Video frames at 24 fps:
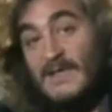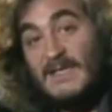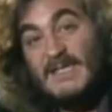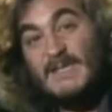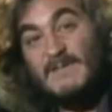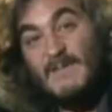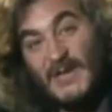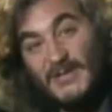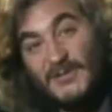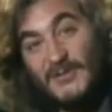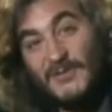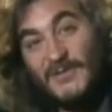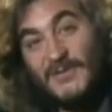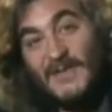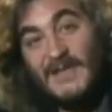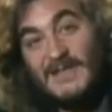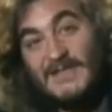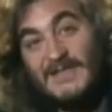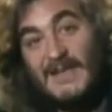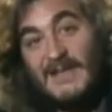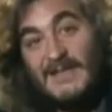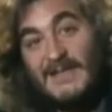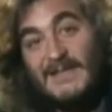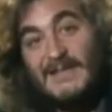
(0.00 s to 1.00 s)
special
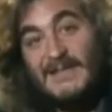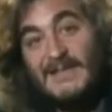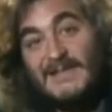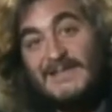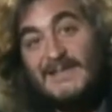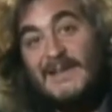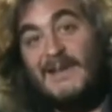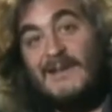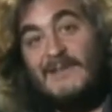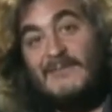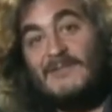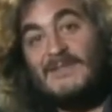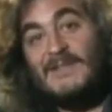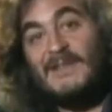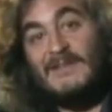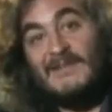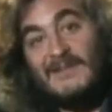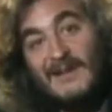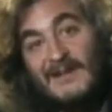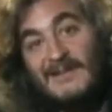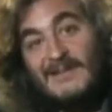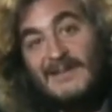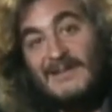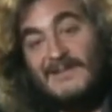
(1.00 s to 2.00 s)
things I didn't study was
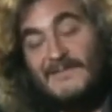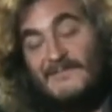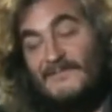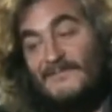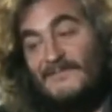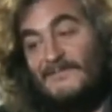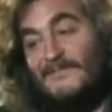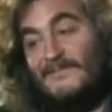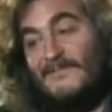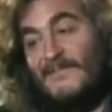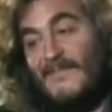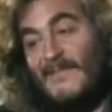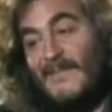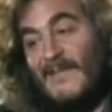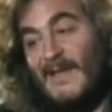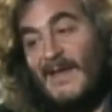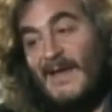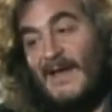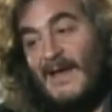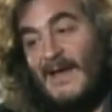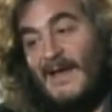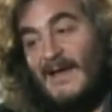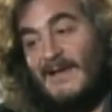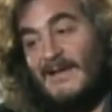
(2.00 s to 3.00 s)
conducting.
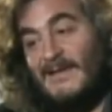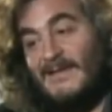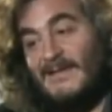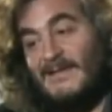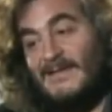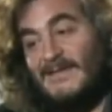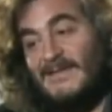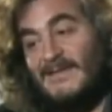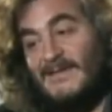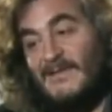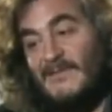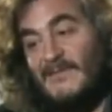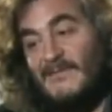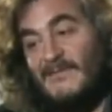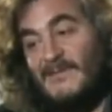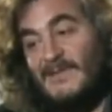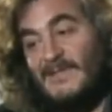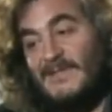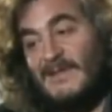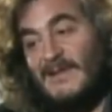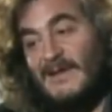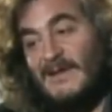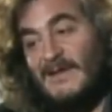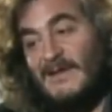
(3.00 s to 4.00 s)
And so it
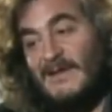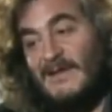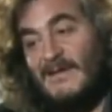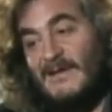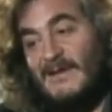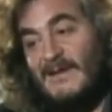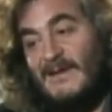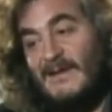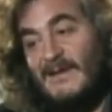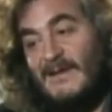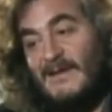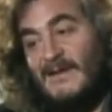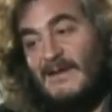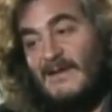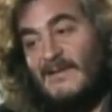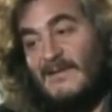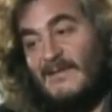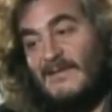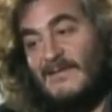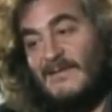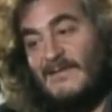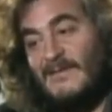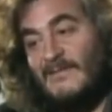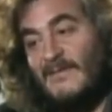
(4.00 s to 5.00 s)
was, uh,
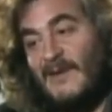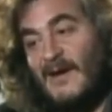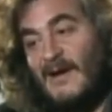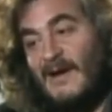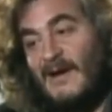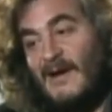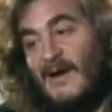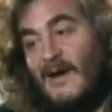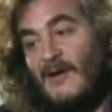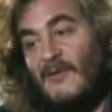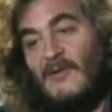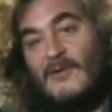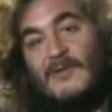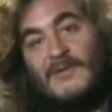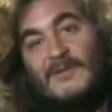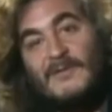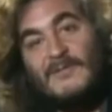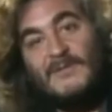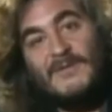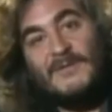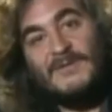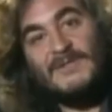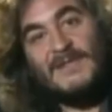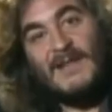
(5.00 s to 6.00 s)
to my horror, the
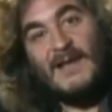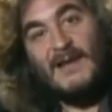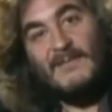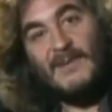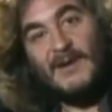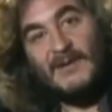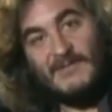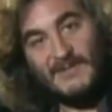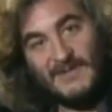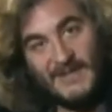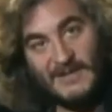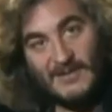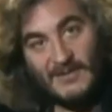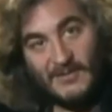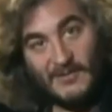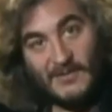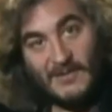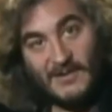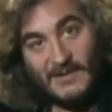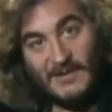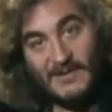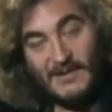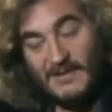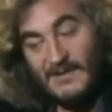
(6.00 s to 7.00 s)
first time I did an,
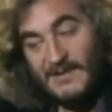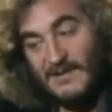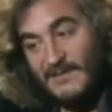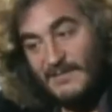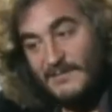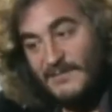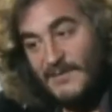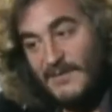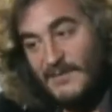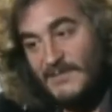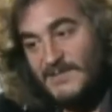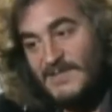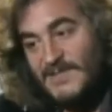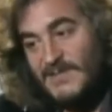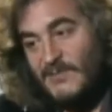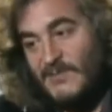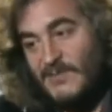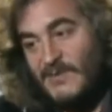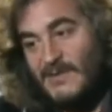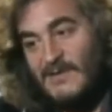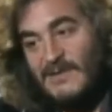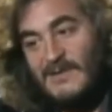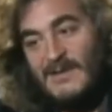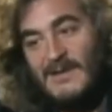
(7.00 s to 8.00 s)
a, a film
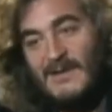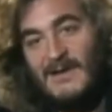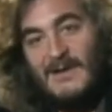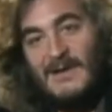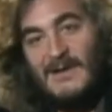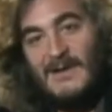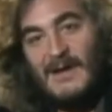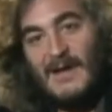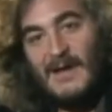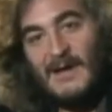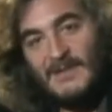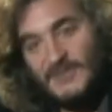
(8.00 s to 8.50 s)
score, I